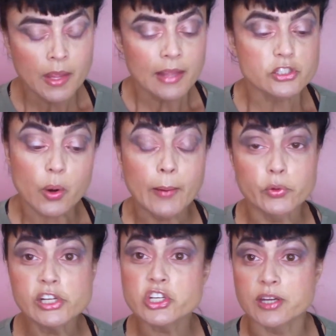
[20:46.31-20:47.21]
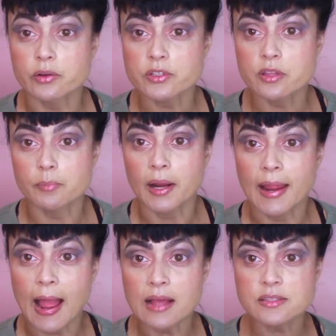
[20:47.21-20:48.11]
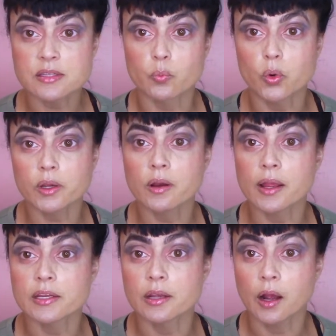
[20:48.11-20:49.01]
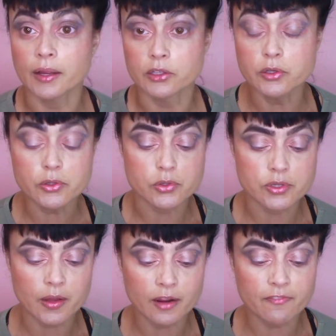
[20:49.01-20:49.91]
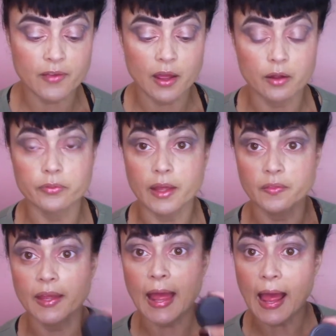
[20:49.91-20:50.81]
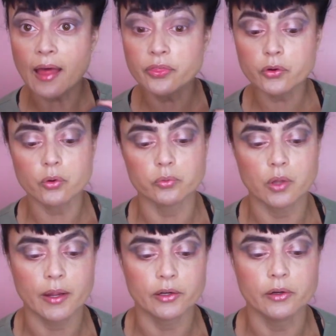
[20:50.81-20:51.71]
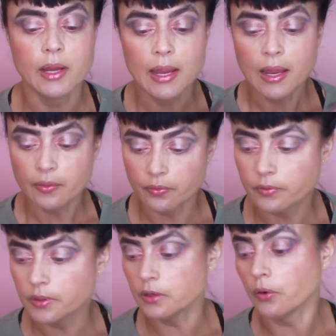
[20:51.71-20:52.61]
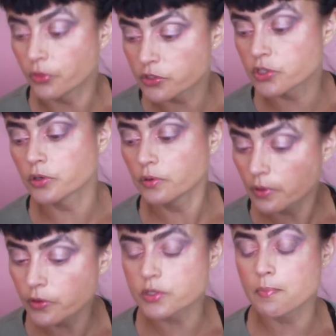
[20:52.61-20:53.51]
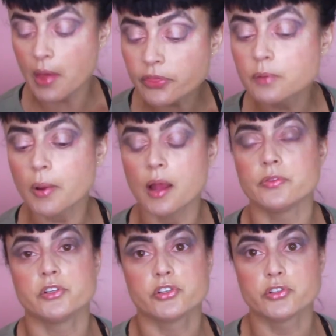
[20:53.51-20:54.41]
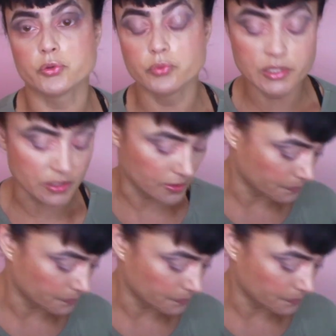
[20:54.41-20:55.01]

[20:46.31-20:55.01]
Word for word: And so I reached out to them and I asked them what could I, I use and then I found that they had their own liner and you know there's a there's a method behind this there's a reason